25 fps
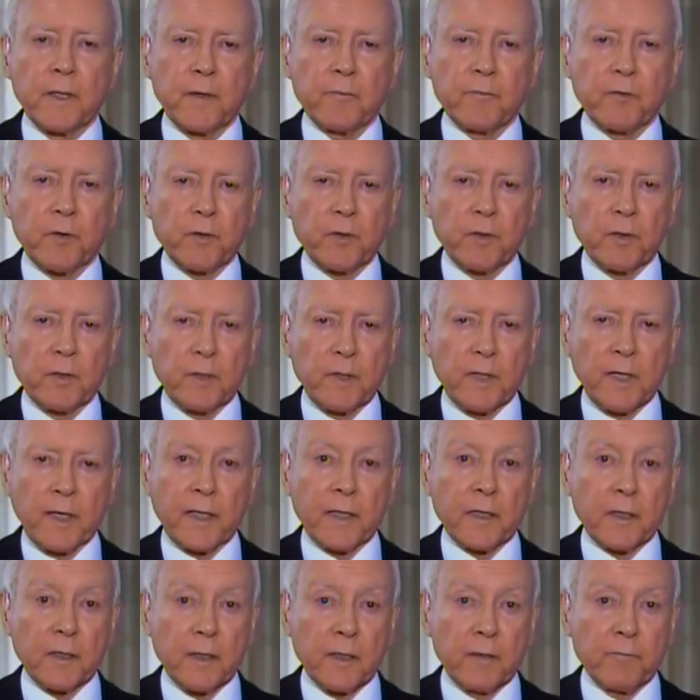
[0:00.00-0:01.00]
of the
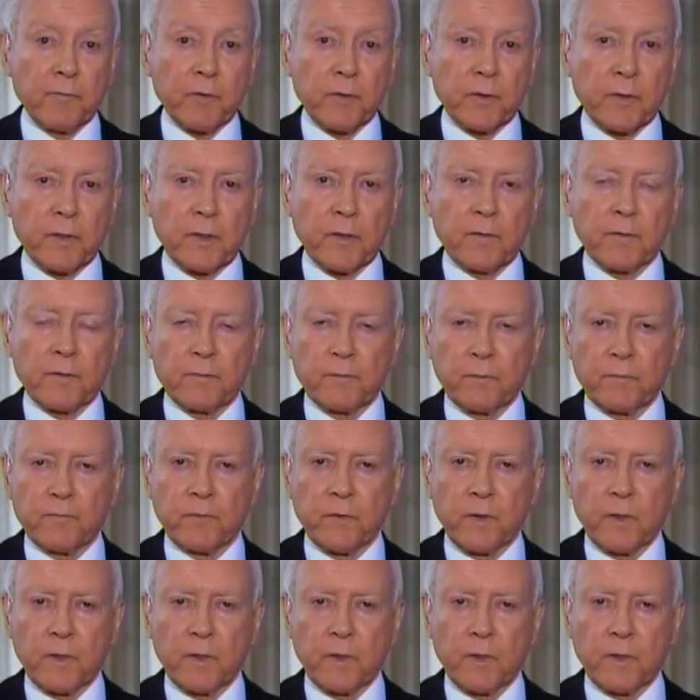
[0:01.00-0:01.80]
9/11